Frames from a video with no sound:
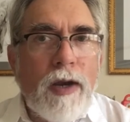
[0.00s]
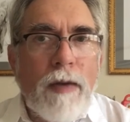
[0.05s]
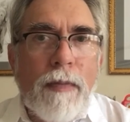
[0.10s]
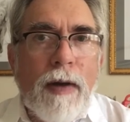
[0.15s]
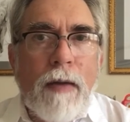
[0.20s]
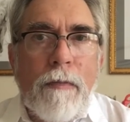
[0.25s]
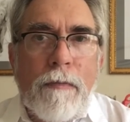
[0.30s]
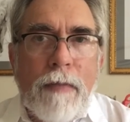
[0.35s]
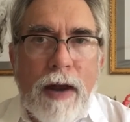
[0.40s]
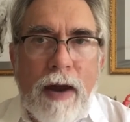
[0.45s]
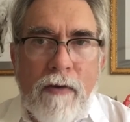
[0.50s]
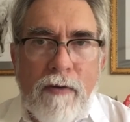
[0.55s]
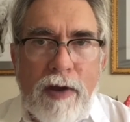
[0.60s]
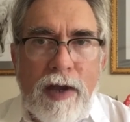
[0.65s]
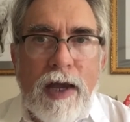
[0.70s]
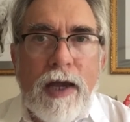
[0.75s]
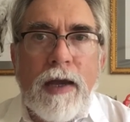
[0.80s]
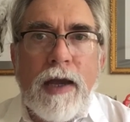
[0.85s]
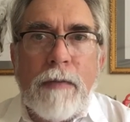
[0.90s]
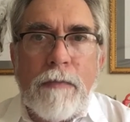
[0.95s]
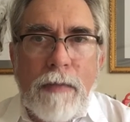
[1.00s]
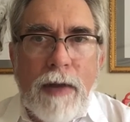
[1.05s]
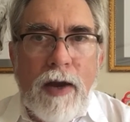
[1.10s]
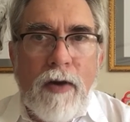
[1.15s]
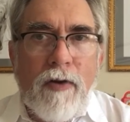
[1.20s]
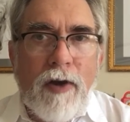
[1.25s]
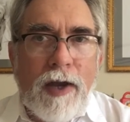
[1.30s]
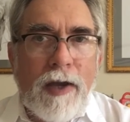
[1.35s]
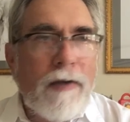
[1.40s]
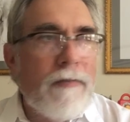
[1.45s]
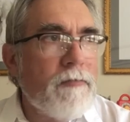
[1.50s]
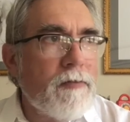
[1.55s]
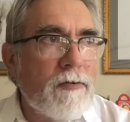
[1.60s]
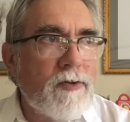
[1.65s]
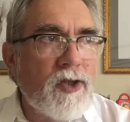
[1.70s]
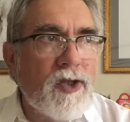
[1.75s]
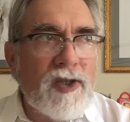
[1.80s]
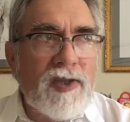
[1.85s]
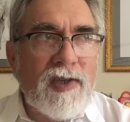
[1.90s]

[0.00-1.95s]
about marrying Mary. She's